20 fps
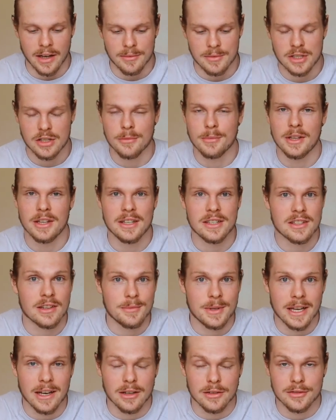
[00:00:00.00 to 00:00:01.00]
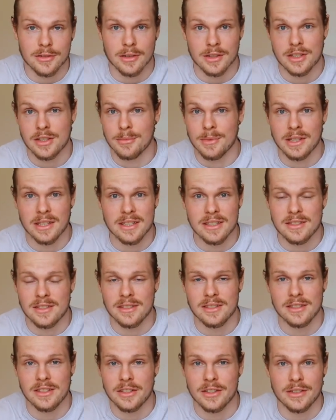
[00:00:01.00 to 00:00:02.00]
Some of these can be helpful, some of these
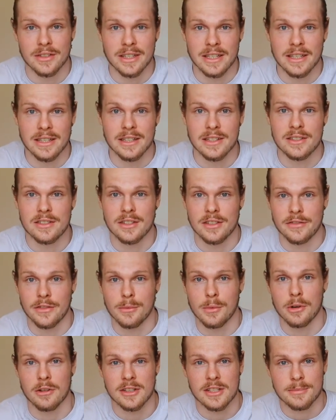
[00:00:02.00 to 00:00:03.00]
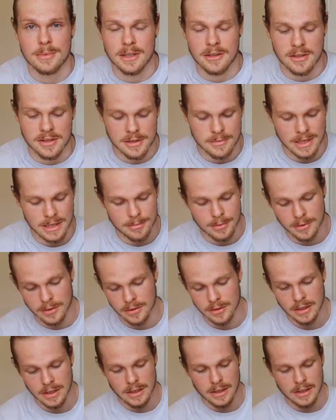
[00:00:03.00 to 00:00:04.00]
you don't need. It's just for more experienced
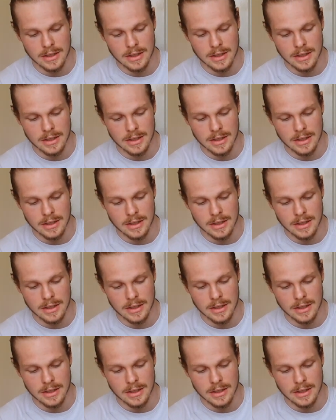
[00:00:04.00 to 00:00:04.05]
people.